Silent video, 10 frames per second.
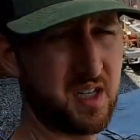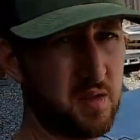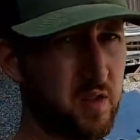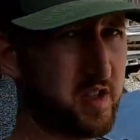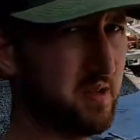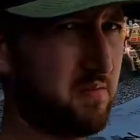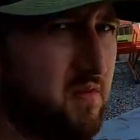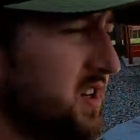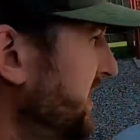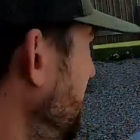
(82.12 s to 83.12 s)
with some
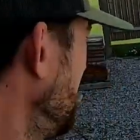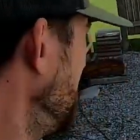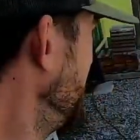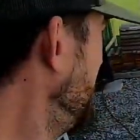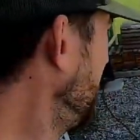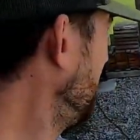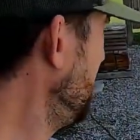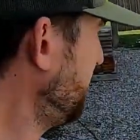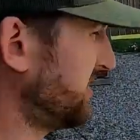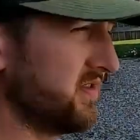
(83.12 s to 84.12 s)
really high-tech
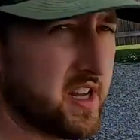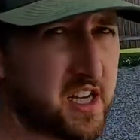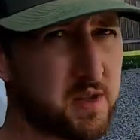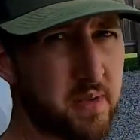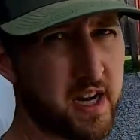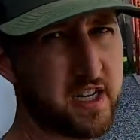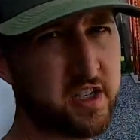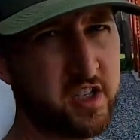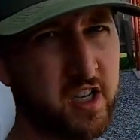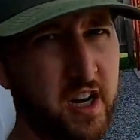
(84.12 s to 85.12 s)
clamps over the engine bay
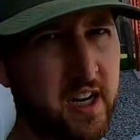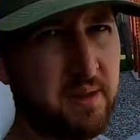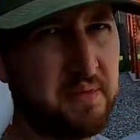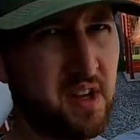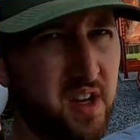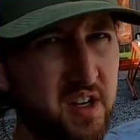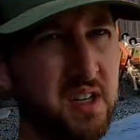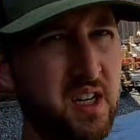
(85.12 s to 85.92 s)
just to try and keep the